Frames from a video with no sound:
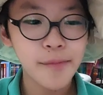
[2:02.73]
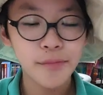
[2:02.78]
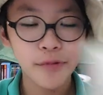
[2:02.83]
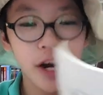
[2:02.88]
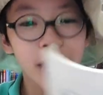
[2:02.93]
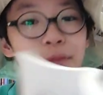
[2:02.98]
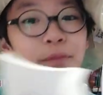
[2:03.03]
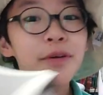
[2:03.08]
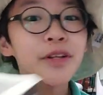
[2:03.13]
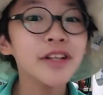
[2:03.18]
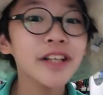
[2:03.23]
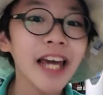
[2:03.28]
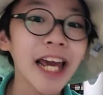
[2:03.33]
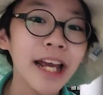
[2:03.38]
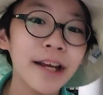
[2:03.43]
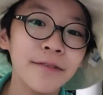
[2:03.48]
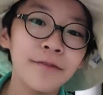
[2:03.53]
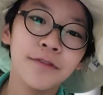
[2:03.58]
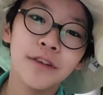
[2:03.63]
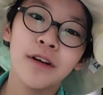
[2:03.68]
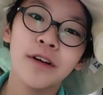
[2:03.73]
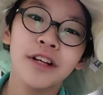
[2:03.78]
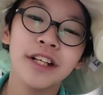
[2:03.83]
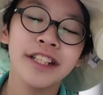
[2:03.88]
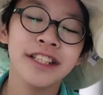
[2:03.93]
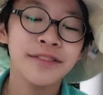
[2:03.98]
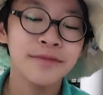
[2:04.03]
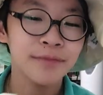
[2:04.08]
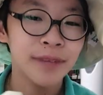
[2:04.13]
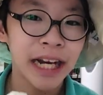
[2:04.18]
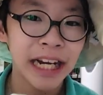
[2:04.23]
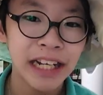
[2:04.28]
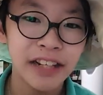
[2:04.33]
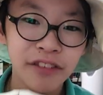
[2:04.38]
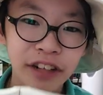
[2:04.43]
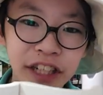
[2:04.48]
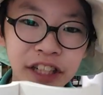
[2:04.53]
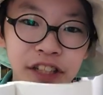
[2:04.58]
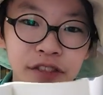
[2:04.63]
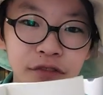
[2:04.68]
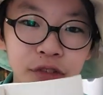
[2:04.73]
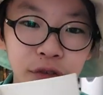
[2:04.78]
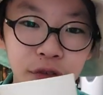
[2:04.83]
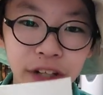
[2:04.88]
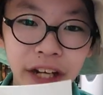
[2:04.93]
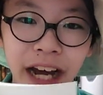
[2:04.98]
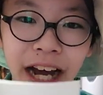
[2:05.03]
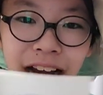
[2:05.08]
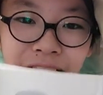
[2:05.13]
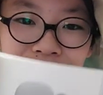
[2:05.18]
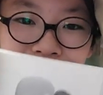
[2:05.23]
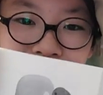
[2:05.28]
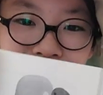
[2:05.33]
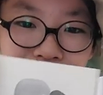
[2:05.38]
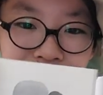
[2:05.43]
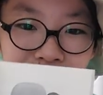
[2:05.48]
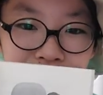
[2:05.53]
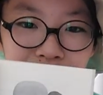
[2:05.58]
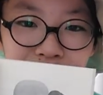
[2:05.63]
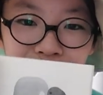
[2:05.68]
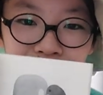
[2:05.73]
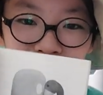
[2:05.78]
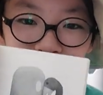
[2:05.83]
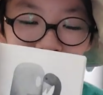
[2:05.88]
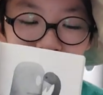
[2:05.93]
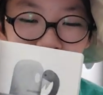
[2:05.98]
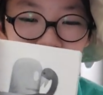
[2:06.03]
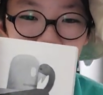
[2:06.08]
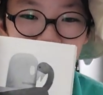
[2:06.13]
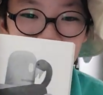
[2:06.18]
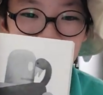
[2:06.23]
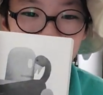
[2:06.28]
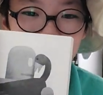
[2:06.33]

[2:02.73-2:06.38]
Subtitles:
Bright Bill came from his migration from the island and met